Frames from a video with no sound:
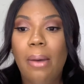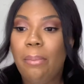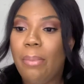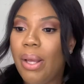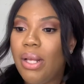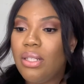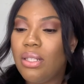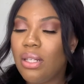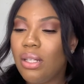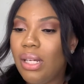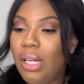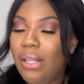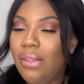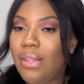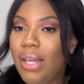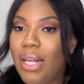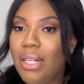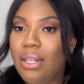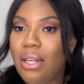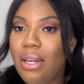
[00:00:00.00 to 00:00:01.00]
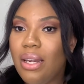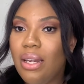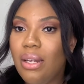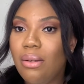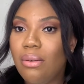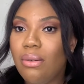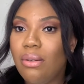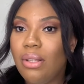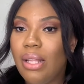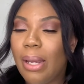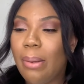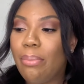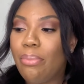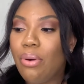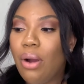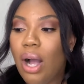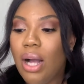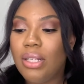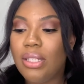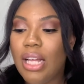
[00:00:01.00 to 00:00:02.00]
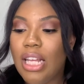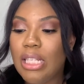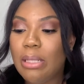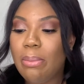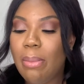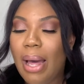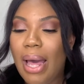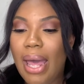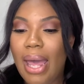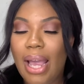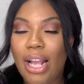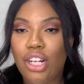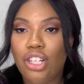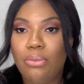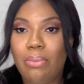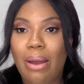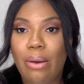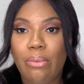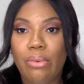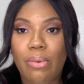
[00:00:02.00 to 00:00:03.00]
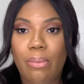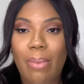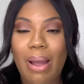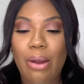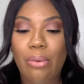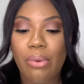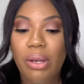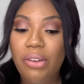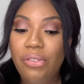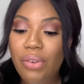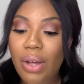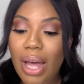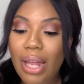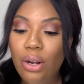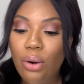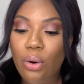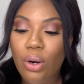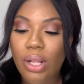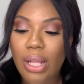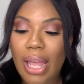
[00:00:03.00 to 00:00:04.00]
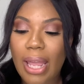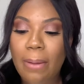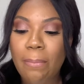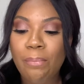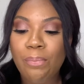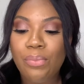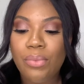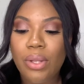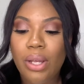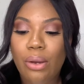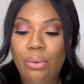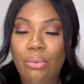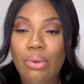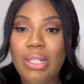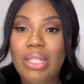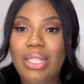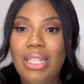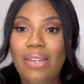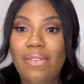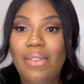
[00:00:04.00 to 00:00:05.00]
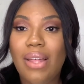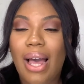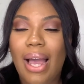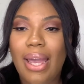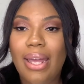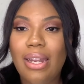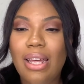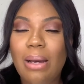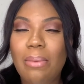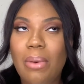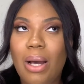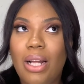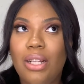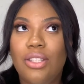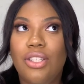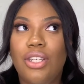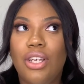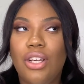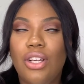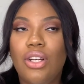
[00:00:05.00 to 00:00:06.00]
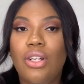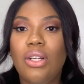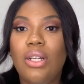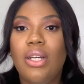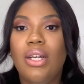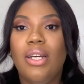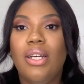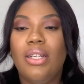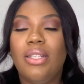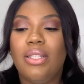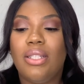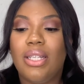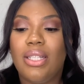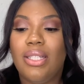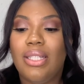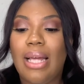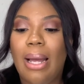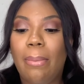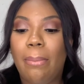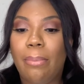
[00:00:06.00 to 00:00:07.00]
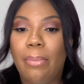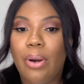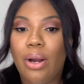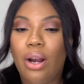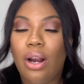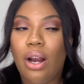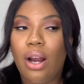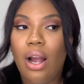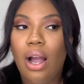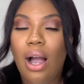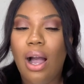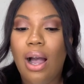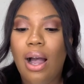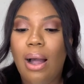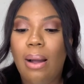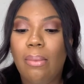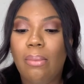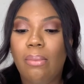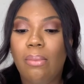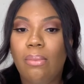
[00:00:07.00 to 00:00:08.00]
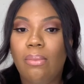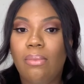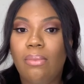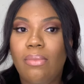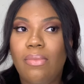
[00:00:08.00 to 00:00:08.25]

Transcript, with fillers: Basically, they didn't like process my my, my refund or like receive the item until December um,